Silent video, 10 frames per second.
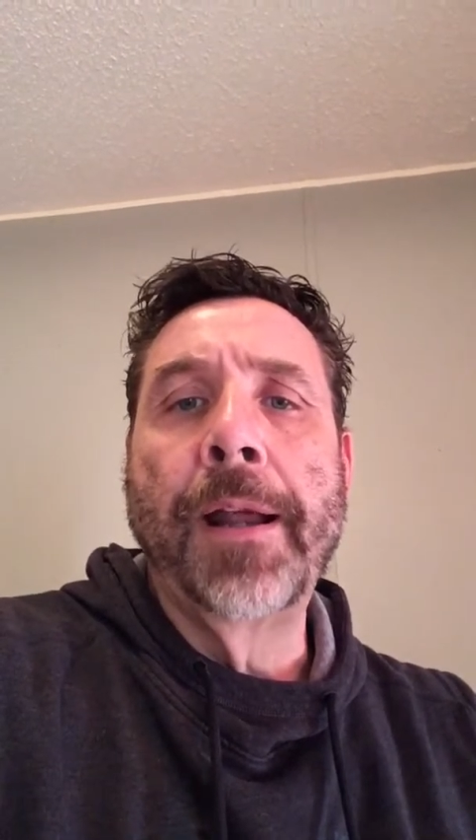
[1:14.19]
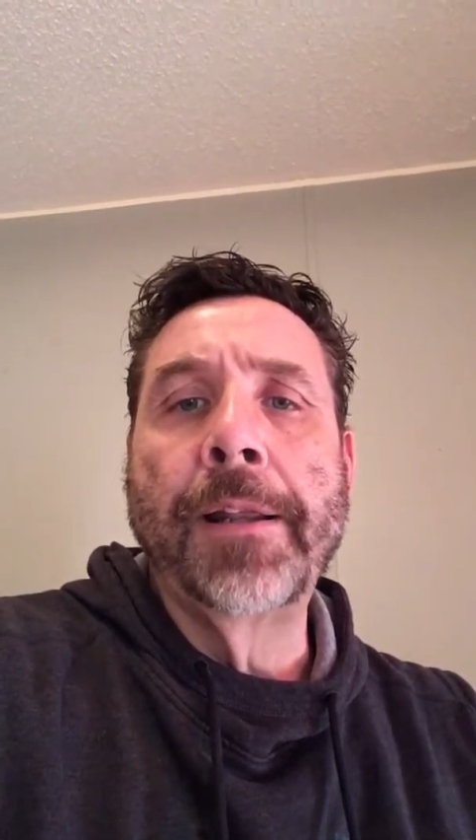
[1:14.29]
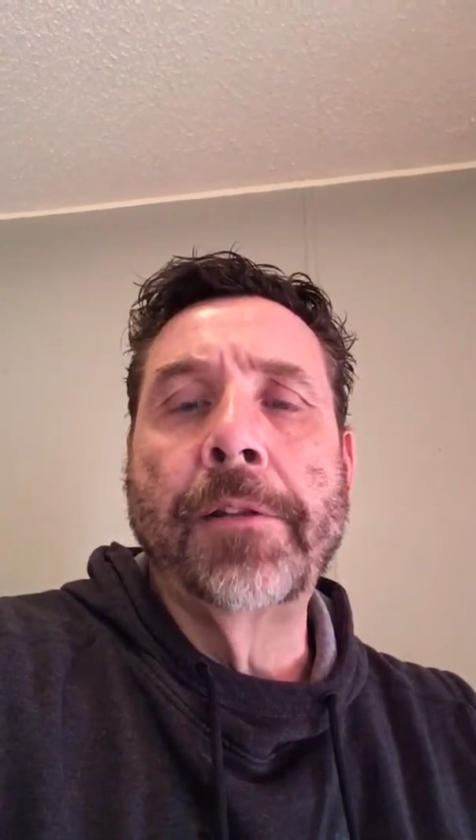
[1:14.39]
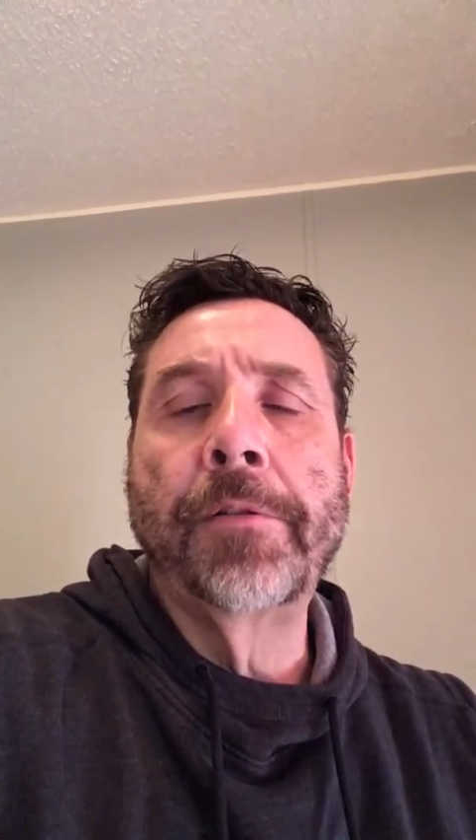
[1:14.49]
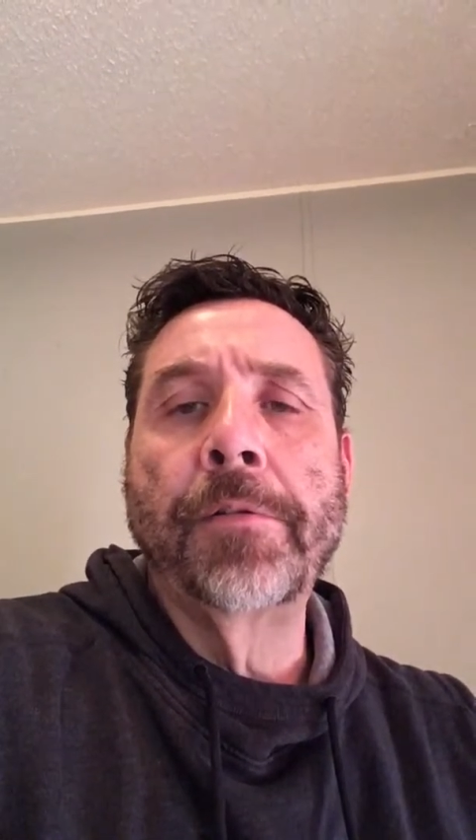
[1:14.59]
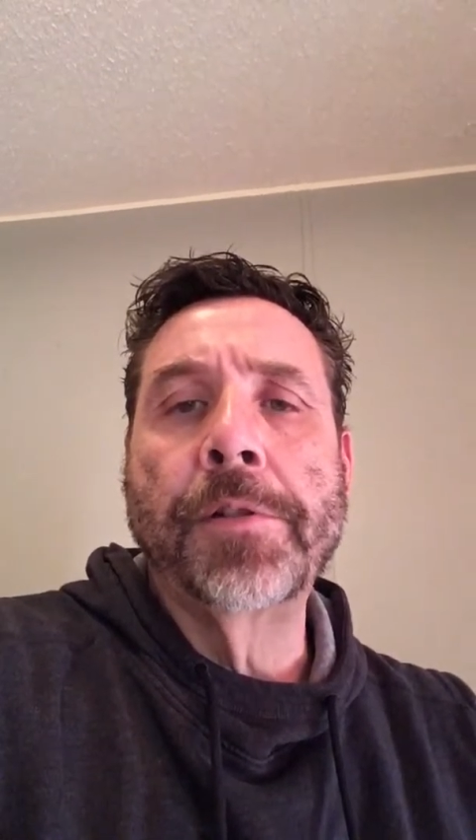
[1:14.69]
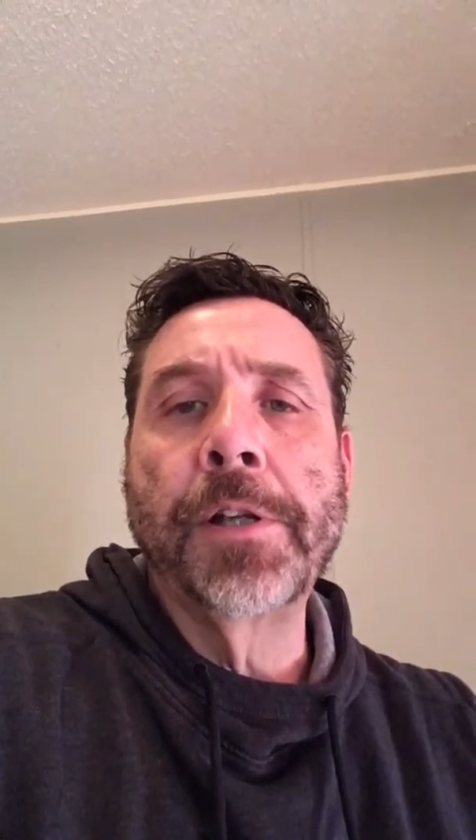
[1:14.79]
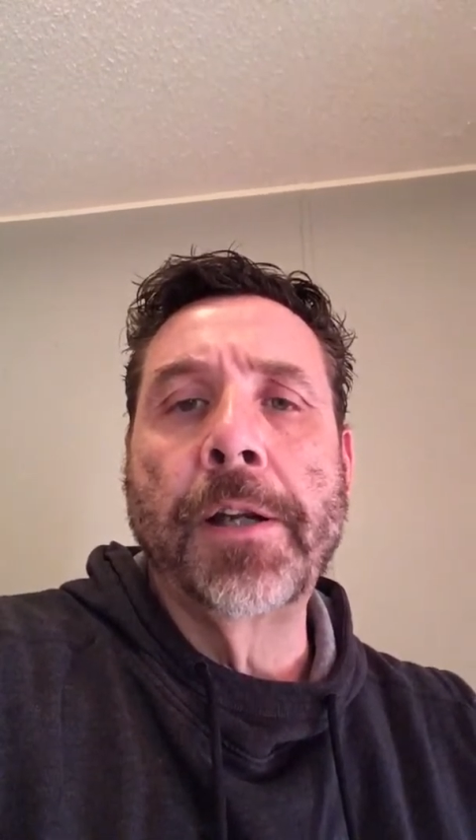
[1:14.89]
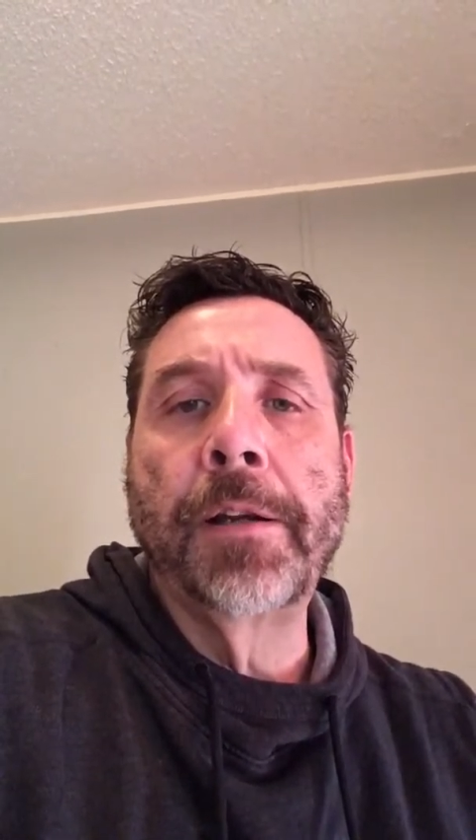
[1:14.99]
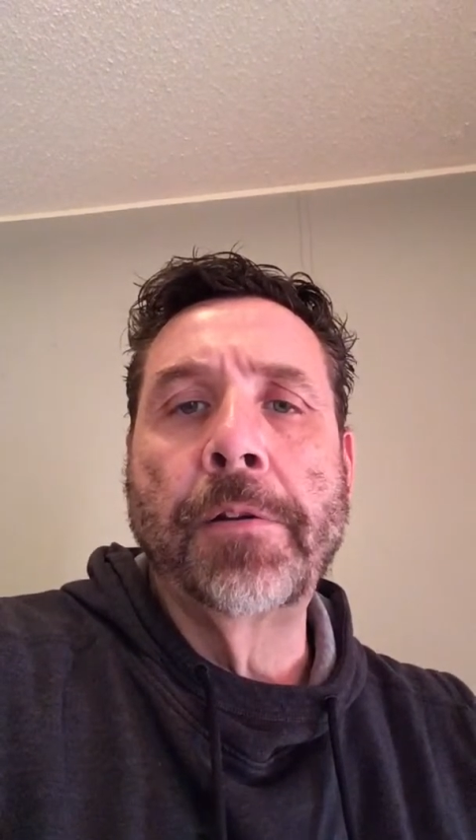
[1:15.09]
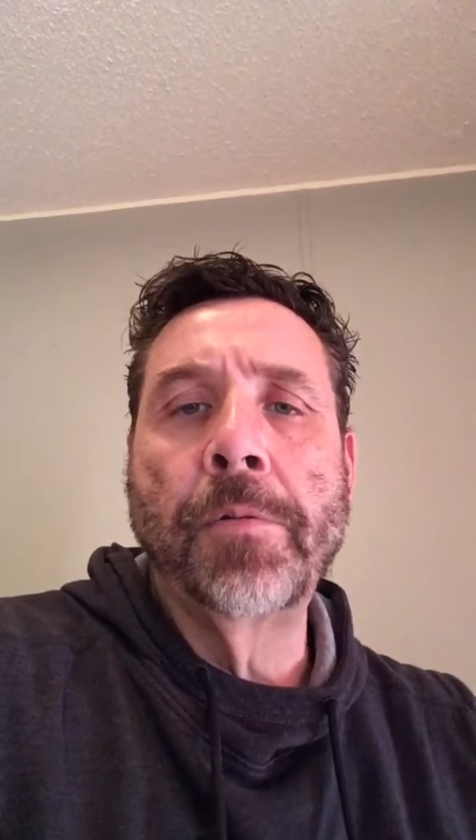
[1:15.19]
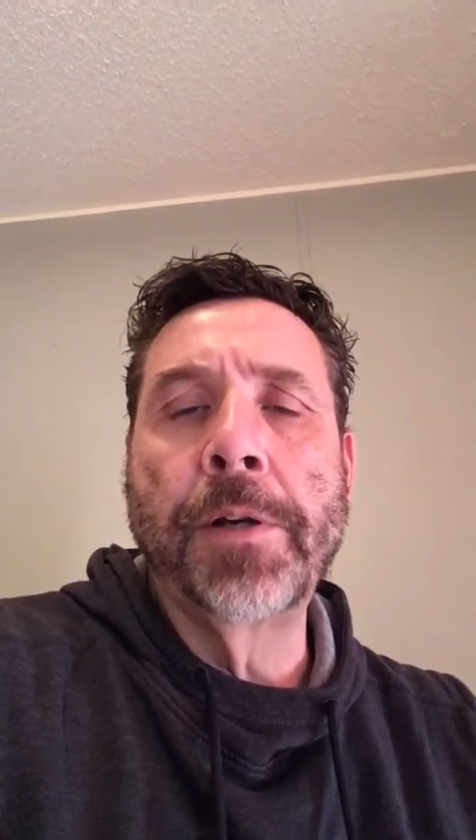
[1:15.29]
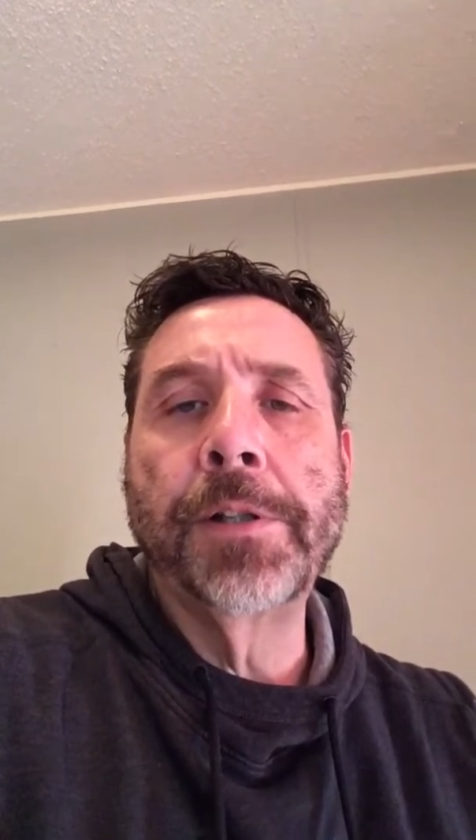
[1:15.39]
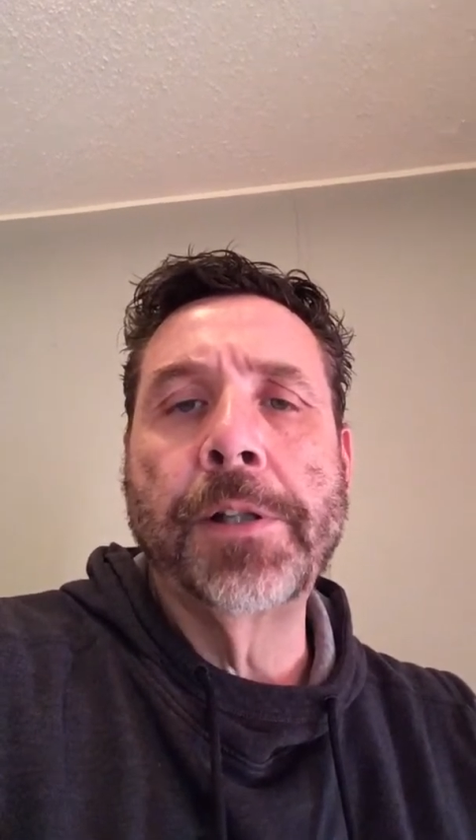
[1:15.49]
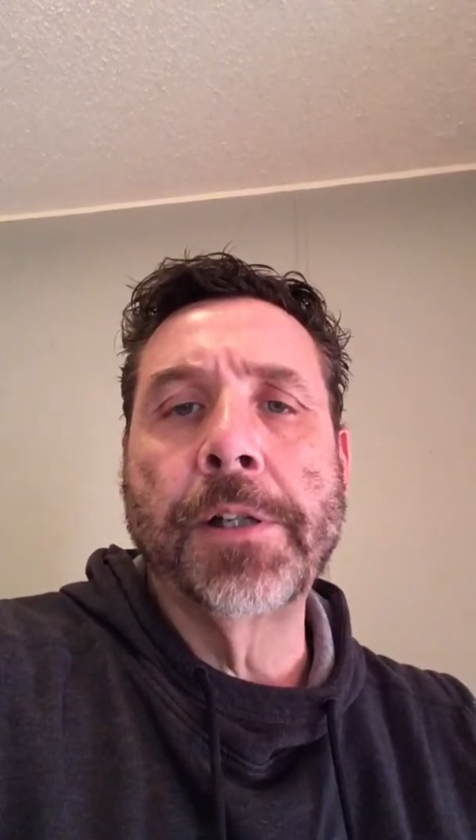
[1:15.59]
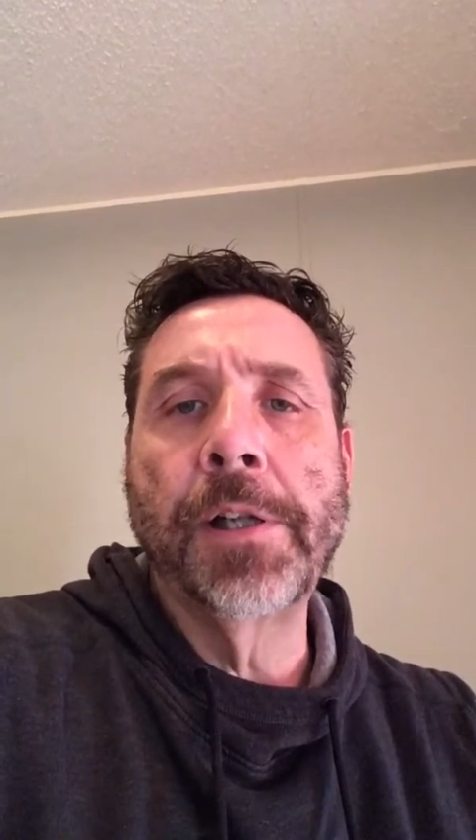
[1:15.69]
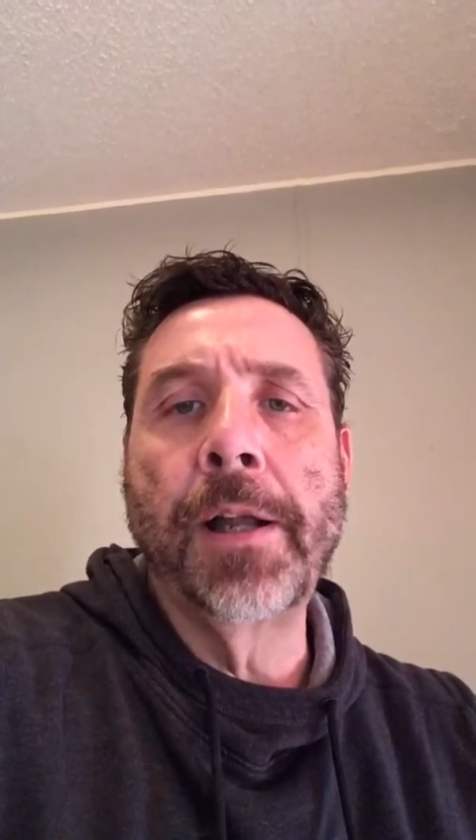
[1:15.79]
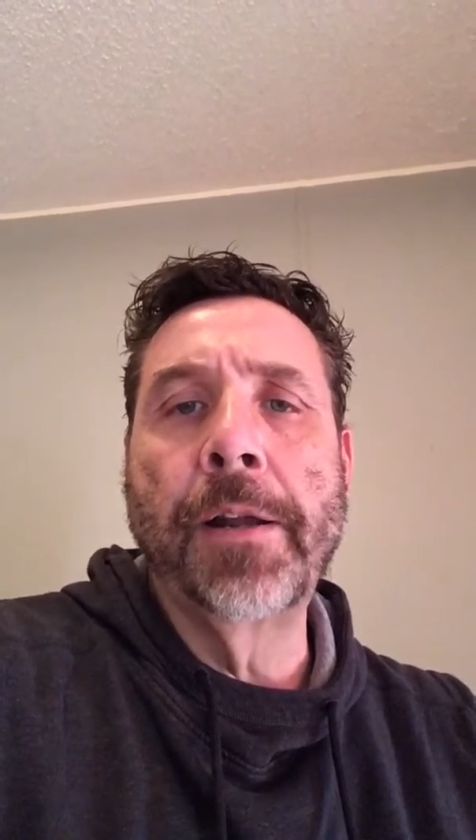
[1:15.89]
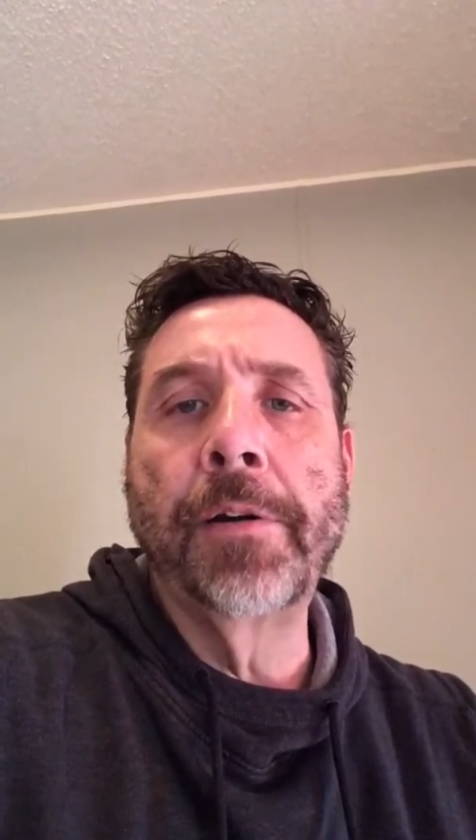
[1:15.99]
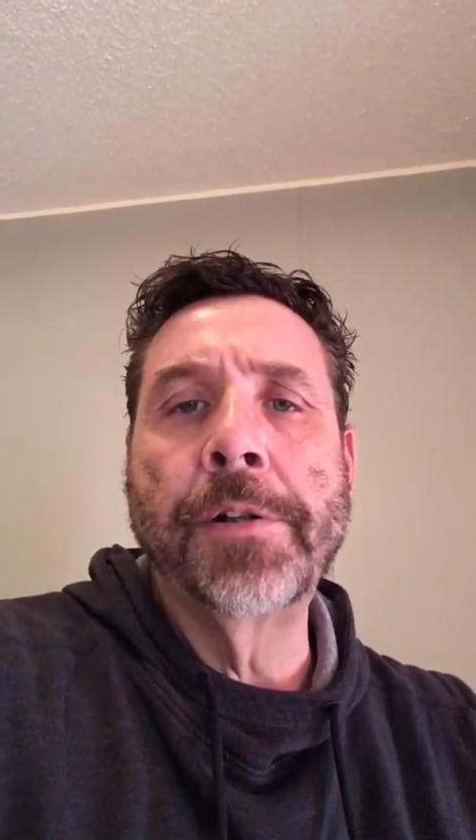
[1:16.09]
A through Z, 26
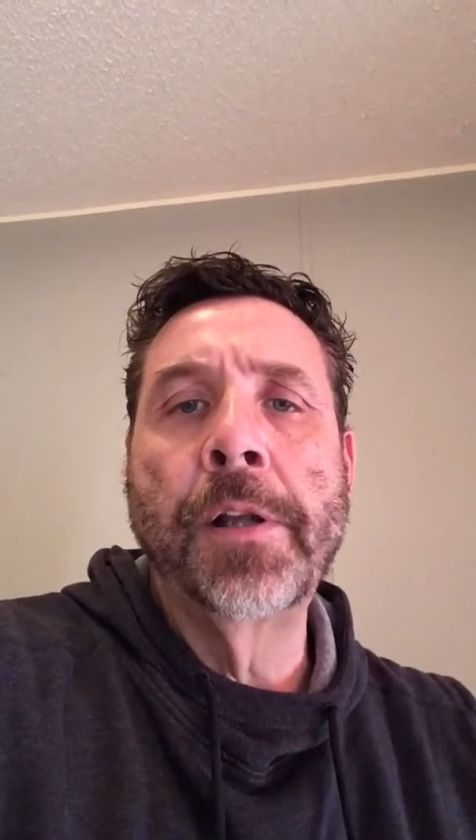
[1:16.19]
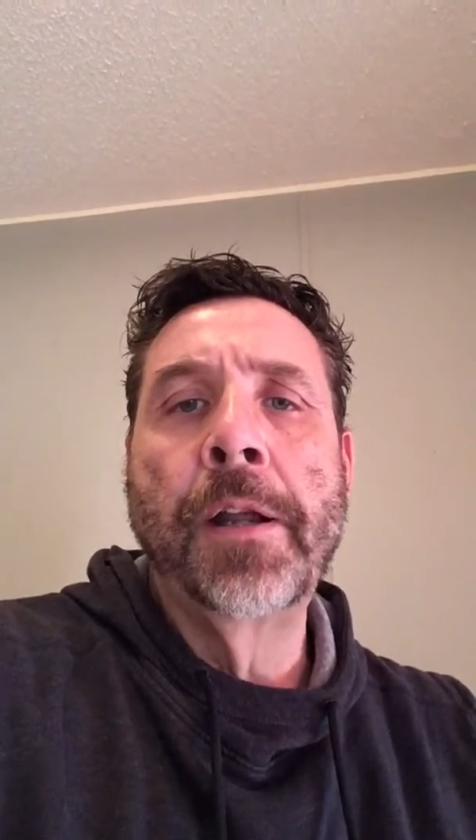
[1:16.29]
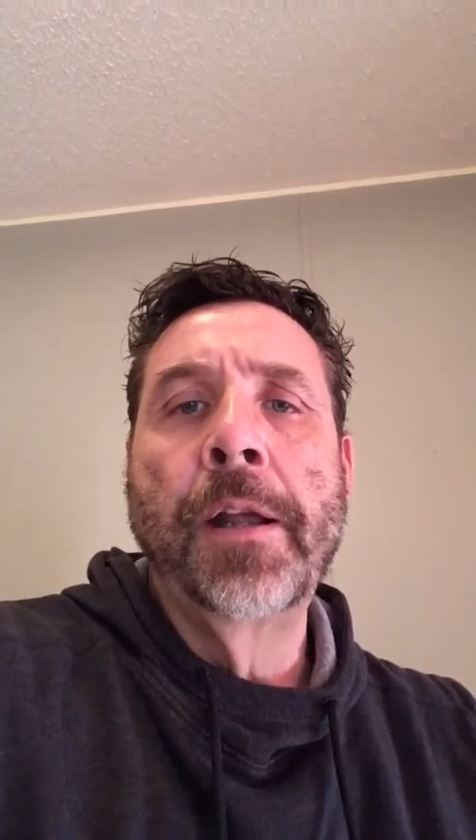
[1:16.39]
letters,